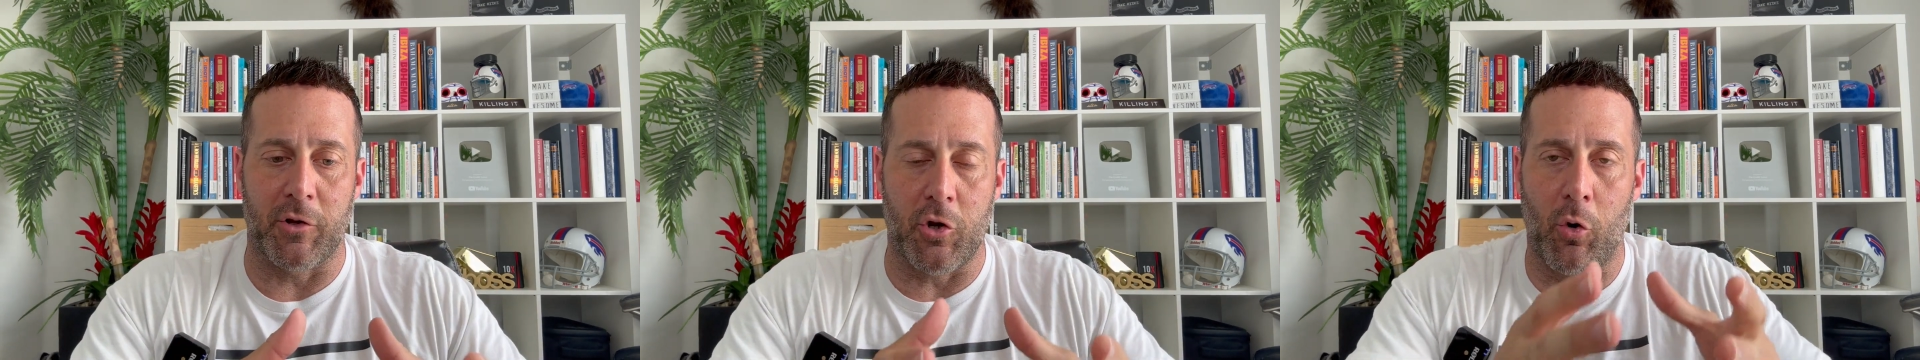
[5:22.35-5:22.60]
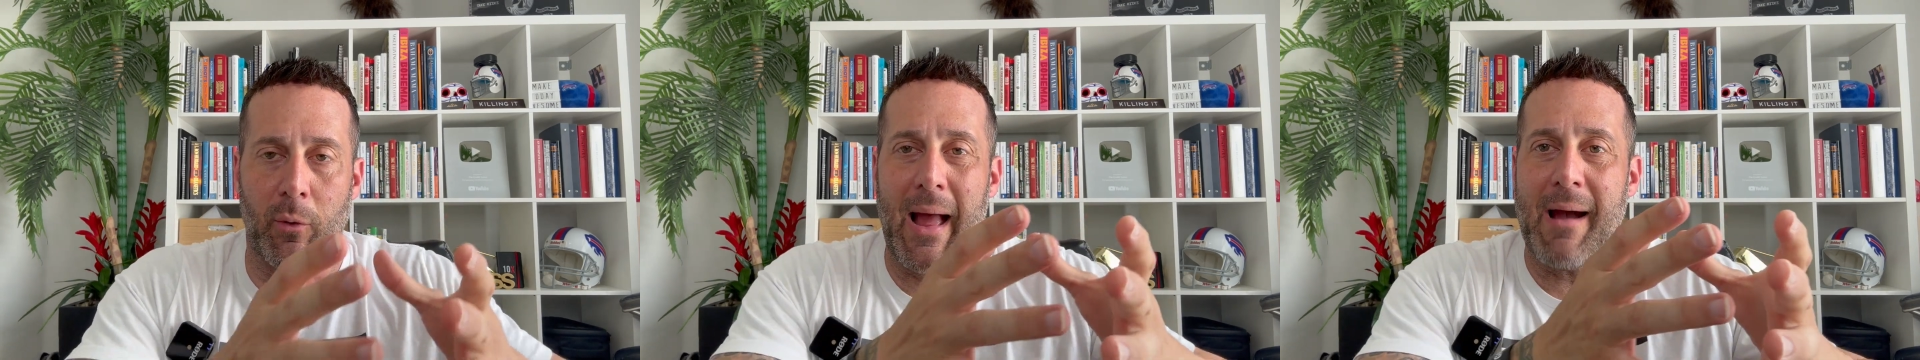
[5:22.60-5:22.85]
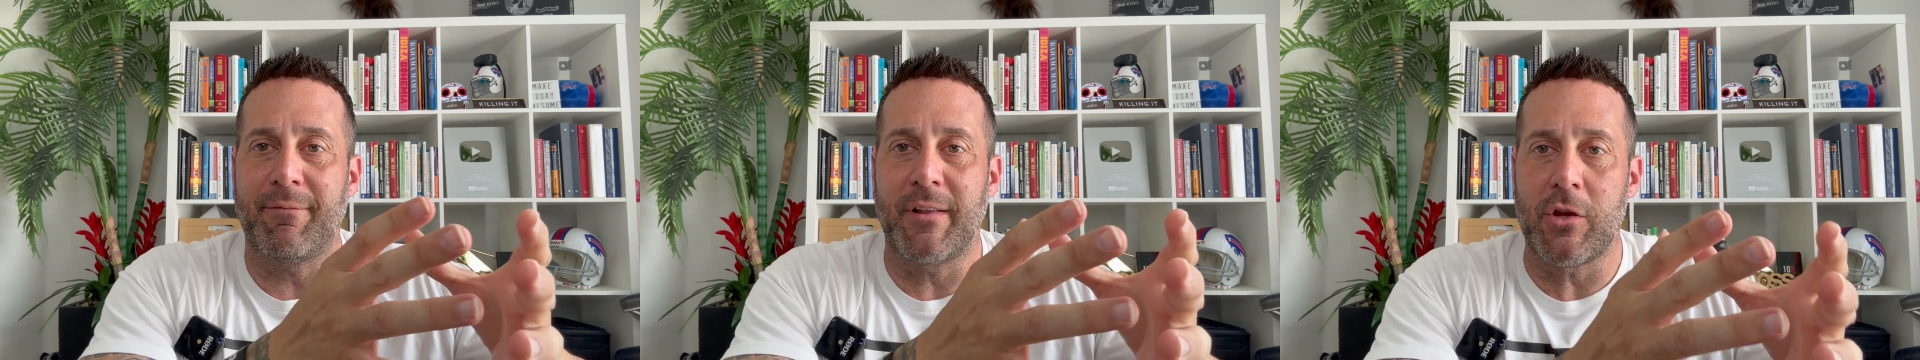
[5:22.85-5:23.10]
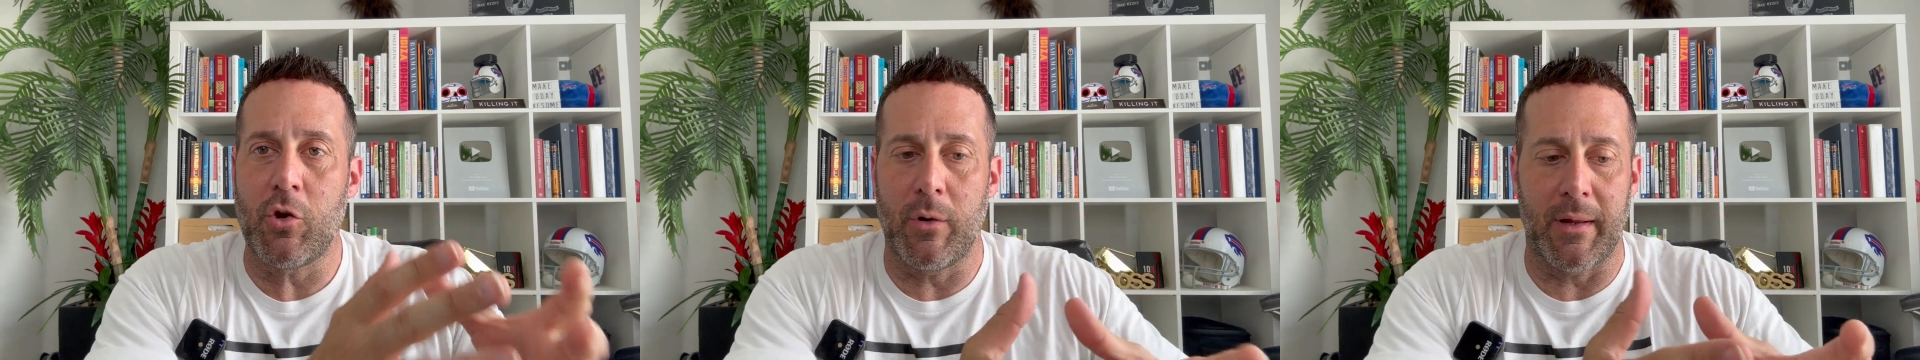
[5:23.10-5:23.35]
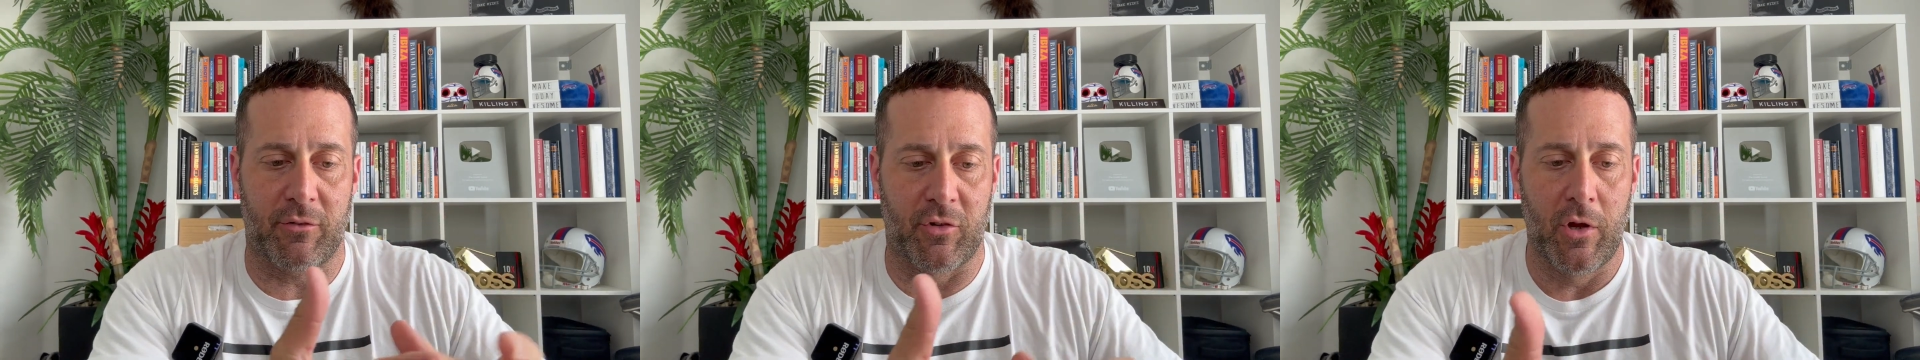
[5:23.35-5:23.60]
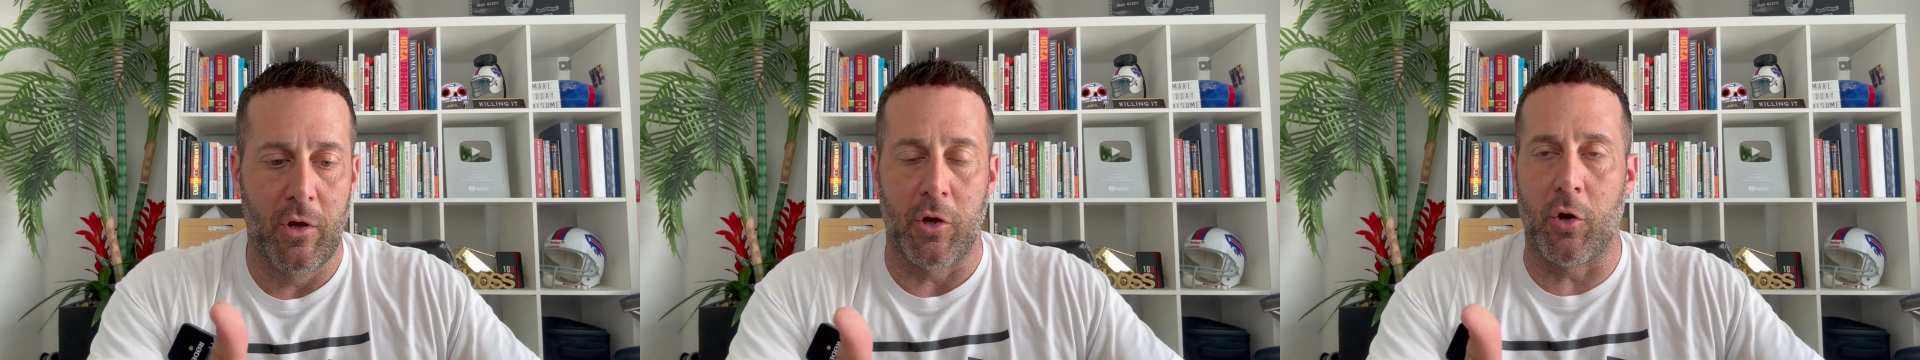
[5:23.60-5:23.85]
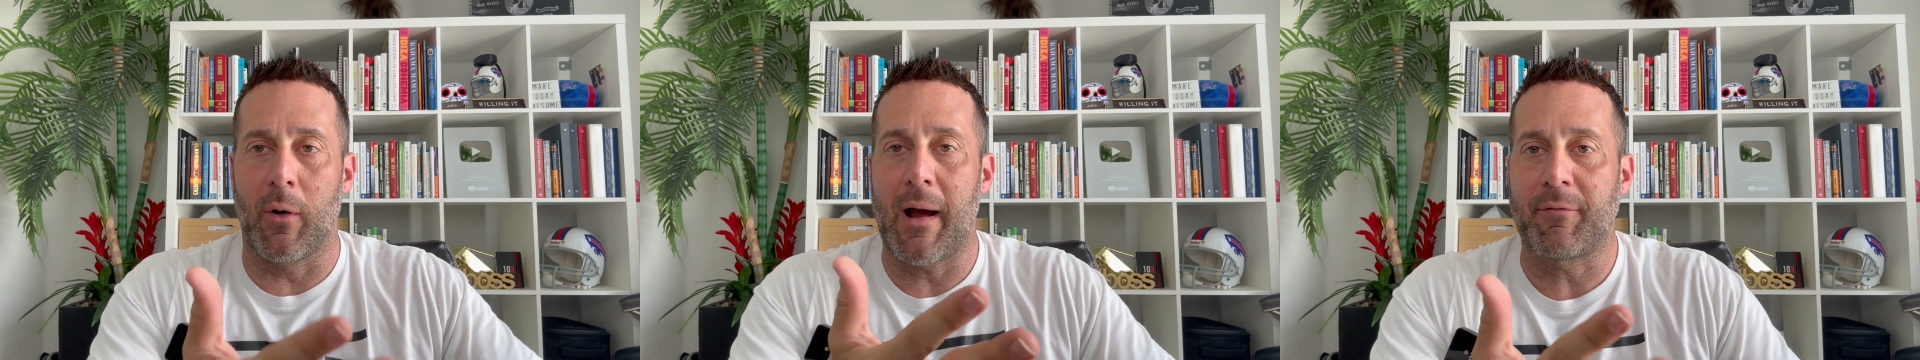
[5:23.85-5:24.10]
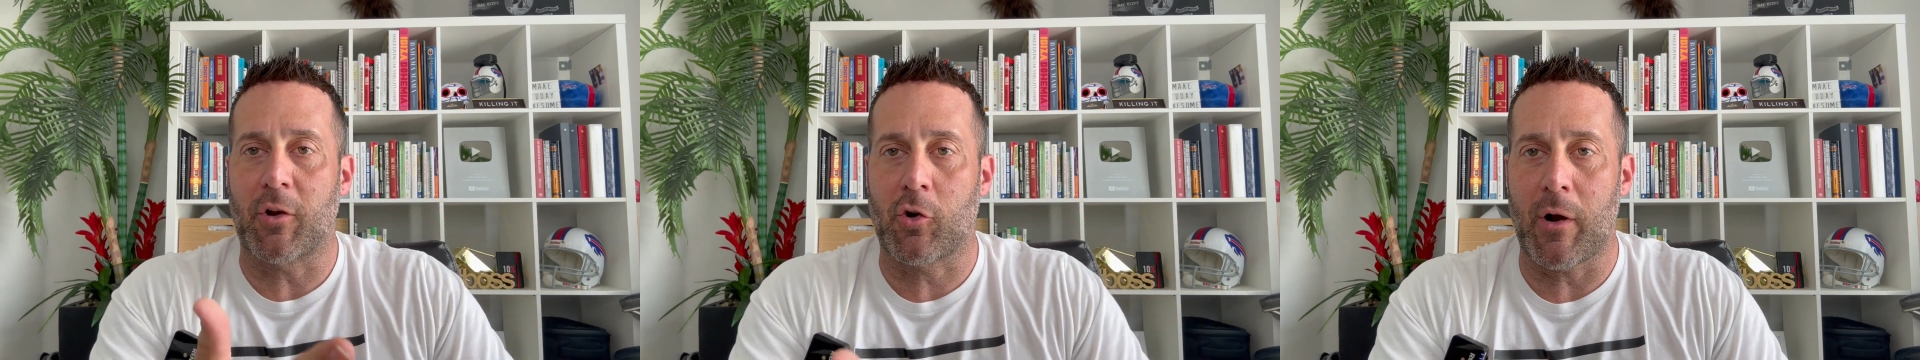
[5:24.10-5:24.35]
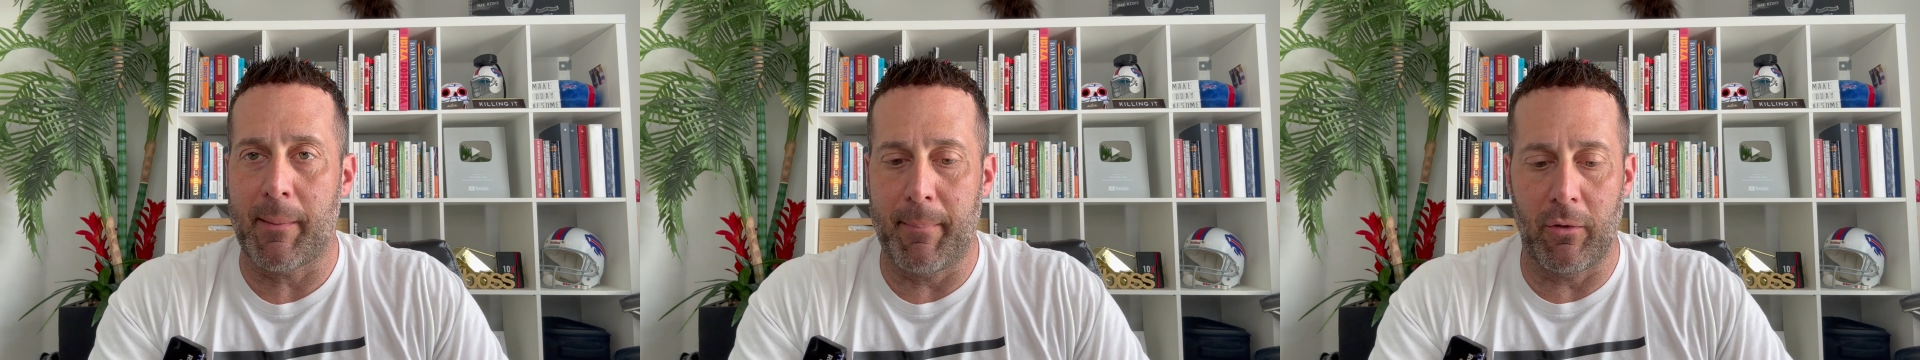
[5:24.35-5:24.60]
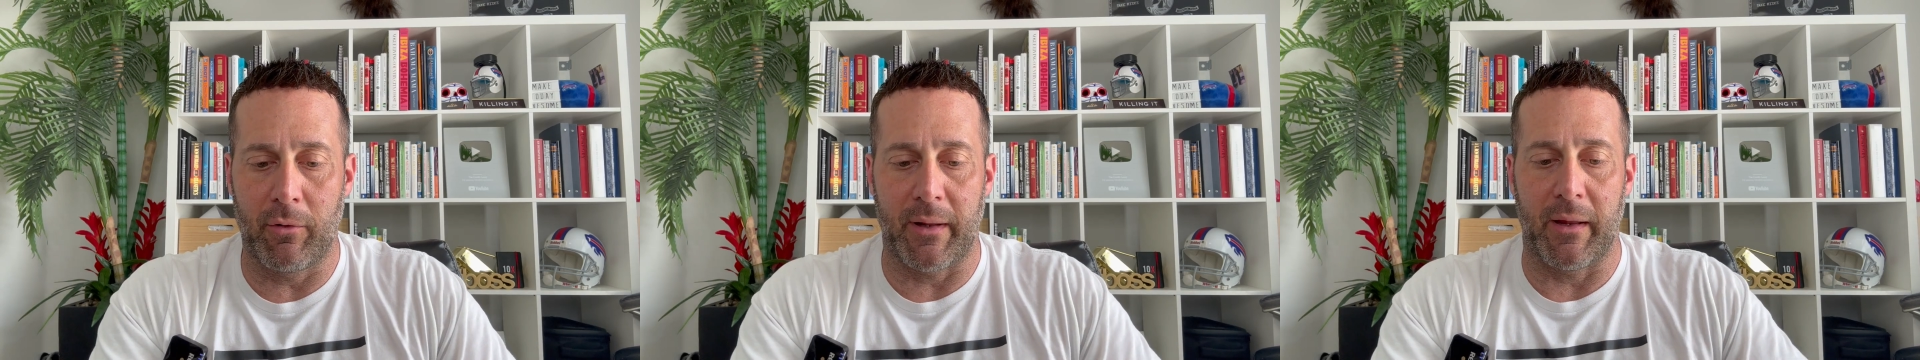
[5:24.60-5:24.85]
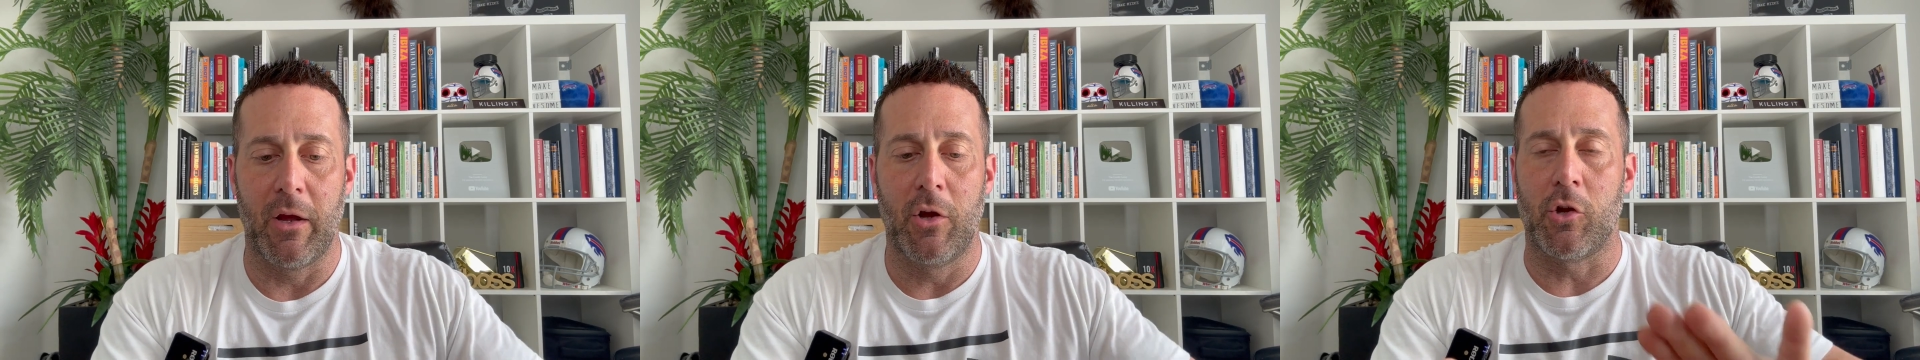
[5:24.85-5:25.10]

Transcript: You don't have the units. You don't have the credibility.